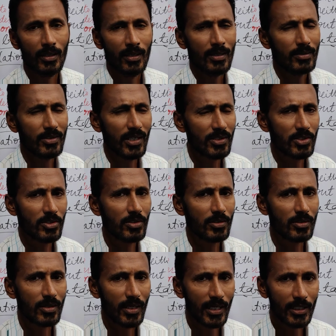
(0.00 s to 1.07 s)
Just to
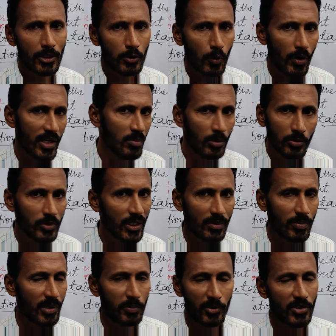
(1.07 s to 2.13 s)
try to remove that
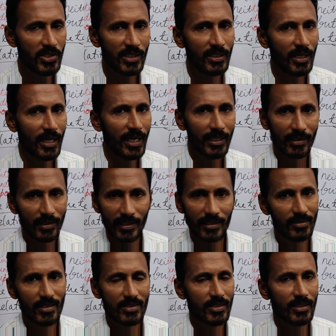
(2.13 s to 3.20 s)
preposition and read
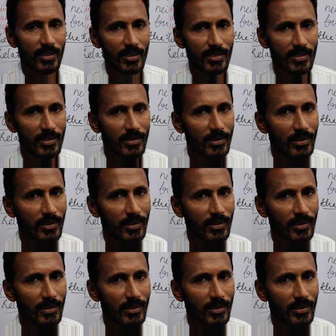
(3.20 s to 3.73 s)
that sentence